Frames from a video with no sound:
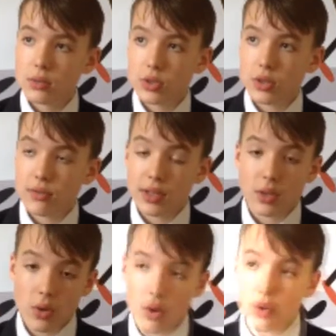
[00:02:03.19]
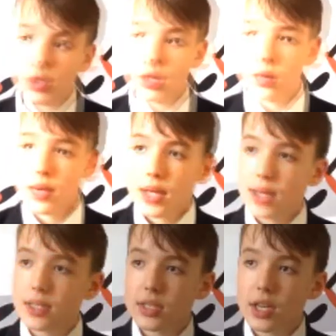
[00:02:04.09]
during the course.
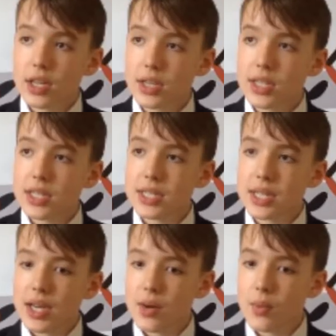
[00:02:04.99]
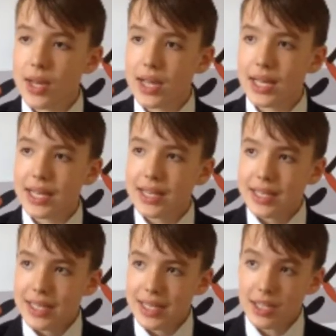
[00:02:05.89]
We started weekly
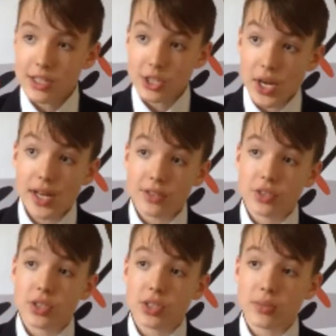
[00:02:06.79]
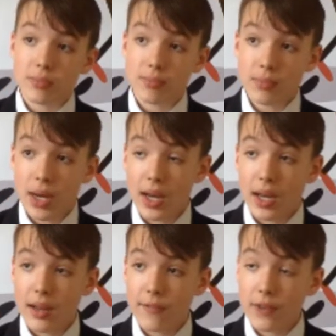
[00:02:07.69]
challenges.
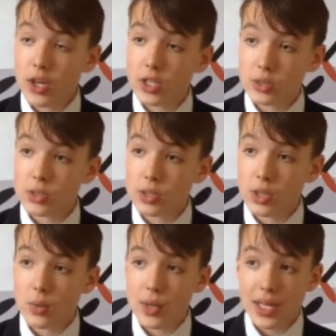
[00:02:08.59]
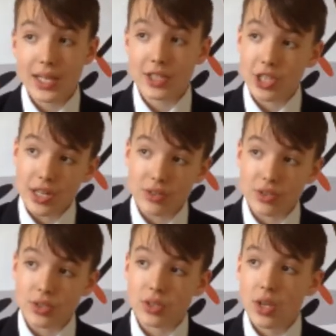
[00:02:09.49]
My first weekly challenge
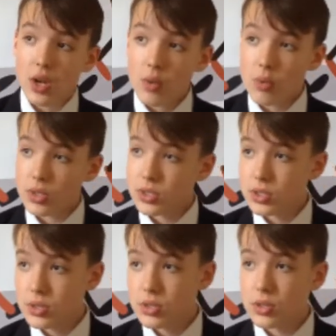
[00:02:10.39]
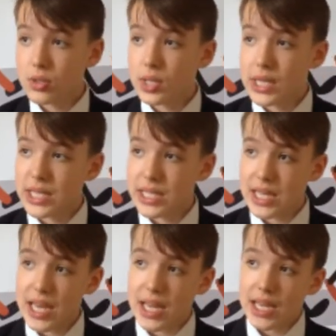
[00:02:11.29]
was to
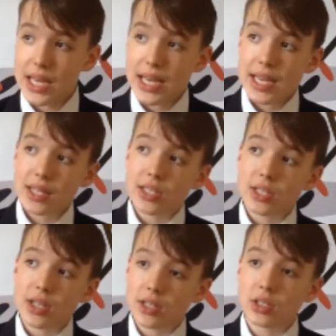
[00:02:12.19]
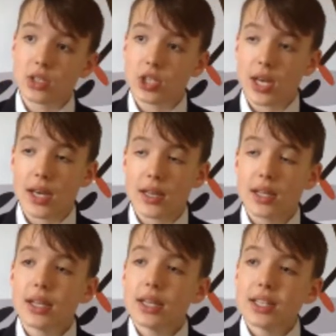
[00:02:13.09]
sit in a dirty chair.
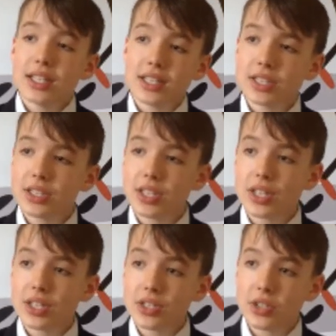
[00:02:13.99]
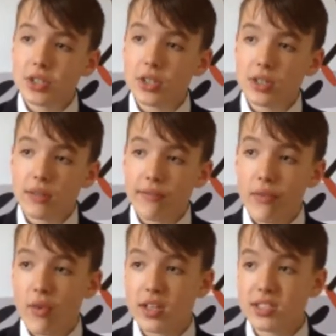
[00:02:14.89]
This took
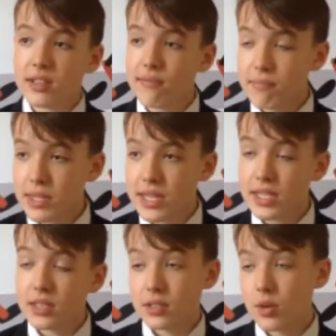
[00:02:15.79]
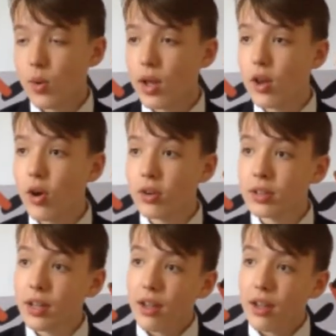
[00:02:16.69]
47 minutes, quite long.